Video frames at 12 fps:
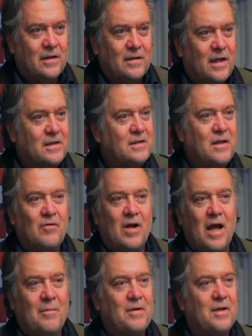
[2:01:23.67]
That's never
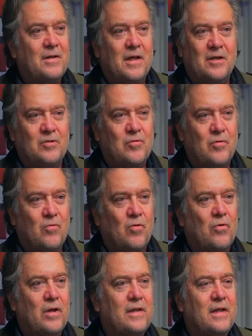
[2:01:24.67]
happened in the history of the
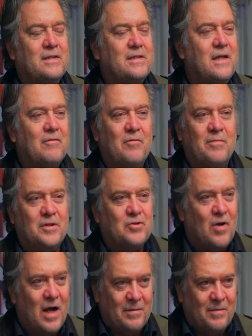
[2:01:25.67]
world. It's never been
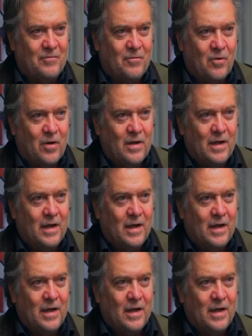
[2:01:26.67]
tried before.